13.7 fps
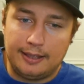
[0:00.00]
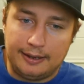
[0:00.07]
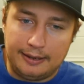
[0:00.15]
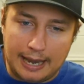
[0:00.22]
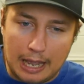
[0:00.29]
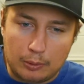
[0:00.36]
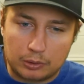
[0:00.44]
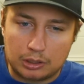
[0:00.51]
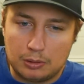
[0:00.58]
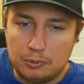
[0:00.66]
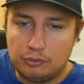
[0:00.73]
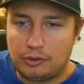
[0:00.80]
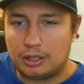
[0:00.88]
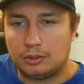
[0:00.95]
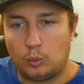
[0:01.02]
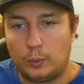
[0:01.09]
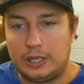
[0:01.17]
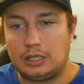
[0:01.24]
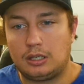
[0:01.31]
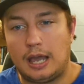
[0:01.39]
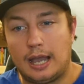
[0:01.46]
Now we're going to move on to
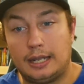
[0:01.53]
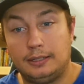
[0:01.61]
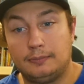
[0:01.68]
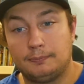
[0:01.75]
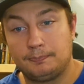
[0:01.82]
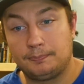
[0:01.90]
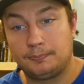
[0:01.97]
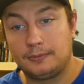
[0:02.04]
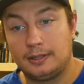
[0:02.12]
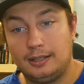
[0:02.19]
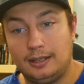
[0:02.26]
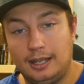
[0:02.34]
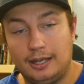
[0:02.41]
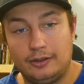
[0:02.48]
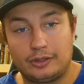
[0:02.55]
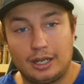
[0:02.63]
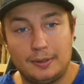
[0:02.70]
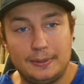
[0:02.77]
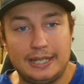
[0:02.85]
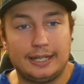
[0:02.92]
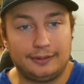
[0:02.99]
week 9. It is going to
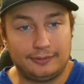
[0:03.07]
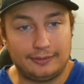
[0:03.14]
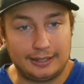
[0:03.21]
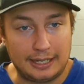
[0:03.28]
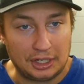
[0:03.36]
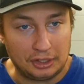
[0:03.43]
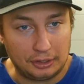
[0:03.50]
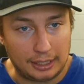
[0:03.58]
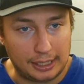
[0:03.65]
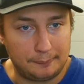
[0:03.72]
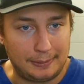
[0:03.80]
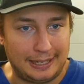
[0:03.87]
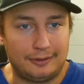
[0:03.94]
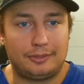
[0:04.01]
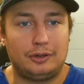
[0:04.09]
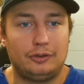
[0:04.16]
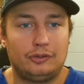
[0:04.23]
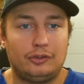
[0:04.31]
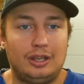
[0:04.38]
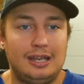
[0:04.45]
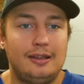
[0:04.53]
be against the Carolina
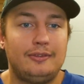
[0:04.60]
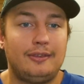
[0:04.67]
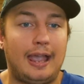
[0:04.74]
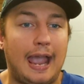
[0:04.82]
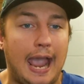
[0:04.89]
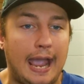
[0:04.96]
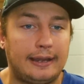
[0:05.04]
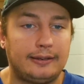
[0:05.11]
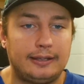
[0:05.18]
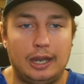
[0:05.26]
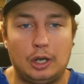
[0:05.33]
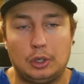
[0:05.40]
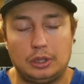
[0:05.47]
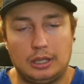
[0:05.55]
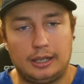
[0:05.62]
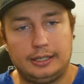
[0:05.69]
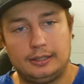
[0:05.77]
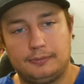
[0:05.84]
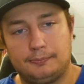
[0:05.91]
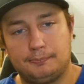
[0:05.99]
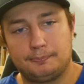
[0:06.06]
Panthers. It is at
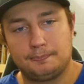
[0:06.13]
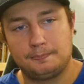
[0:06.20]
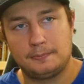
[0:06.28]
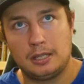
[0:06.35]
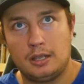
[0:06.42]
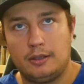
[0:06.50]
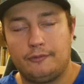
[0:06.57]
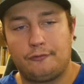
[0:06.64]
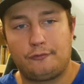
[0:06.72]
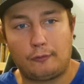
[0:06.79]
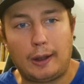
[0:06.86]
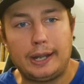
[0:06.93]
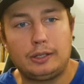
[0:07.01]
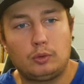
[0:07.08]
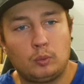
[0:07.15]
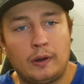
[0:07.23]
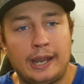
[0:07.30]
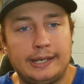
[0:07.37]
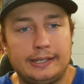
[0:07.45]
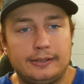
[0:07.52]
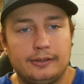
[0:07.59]
Carolina. Frank
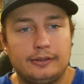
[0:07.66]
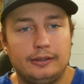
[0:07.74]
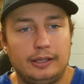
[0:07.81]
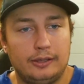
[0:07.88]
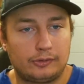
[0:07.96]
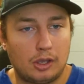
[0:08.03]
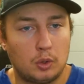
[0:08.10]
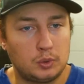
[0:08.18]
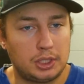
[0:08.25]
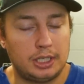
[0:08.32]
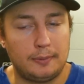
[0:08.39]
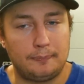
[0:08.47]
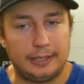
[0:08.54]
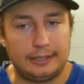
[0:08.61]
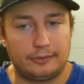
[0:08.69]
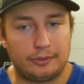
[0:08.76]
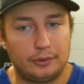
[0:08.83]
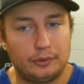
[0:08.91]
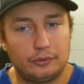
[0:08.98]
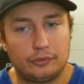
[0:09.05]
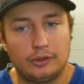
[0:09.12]
Reich is coaching the
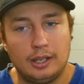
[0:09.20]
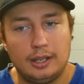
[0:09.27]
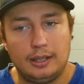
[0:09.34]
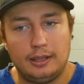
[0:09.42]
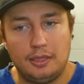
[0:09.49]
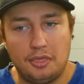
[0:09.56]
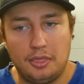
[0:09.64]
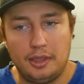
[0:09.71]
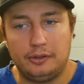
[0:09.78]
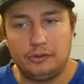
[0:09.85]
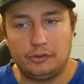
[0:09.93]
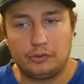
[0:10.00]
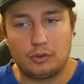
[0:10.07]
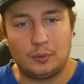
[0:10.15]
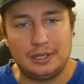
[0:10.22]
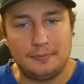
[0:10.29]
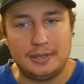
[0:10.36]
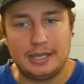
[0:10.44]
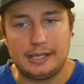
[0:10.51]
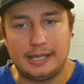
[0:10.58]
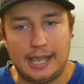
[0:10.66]
Panthers. This is going to
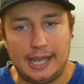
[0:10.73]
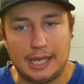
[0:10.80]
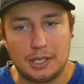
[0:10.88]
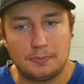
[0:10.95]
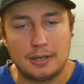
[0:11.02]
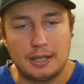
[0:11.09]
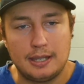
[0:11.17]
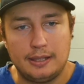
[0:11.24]
be a game